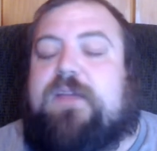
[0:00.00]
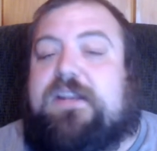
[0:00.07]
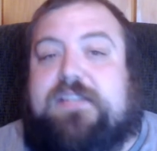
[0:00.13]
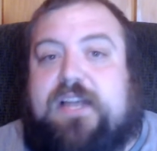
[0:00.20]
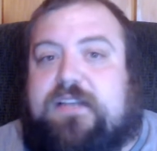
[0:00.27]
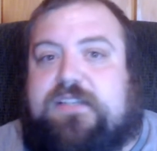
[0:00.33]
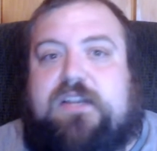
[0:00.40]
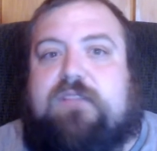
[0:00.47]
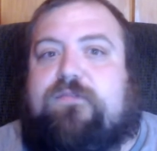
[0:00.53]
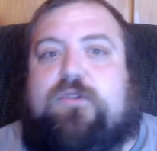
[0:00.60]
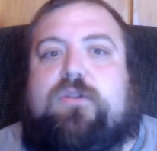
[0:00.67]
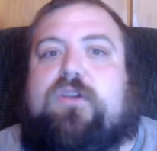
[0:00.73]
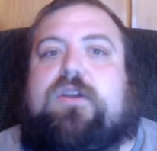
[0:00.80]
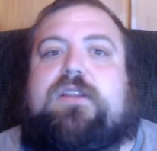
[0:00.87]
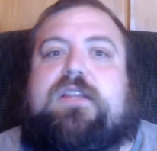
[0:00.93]
It doesn't. If you
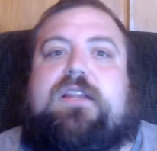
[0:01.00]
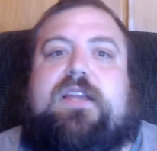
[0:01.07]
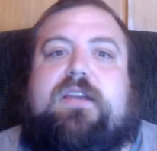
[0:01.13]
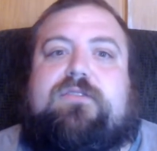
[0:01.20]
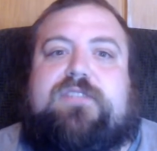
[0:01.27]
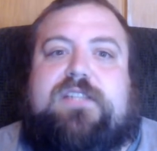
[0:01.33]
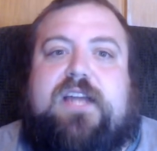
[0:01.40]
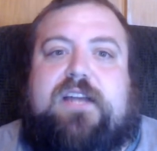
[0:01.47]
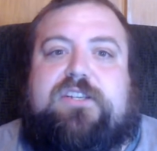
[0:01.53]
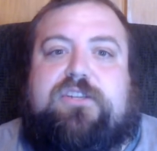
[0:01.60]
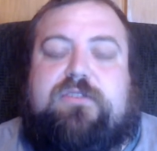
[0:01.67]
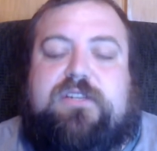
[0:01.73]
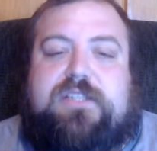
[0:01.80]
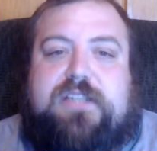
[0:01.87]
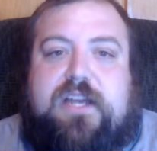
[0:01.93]
look at the legal
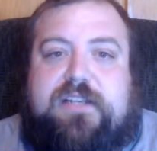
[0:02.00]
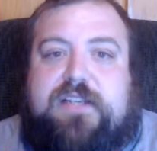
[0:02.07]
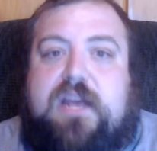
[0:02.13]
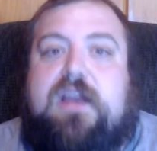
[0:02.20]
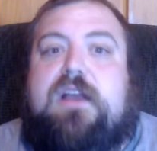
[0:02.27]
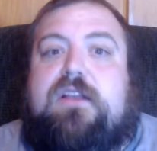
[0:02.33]
statute, it says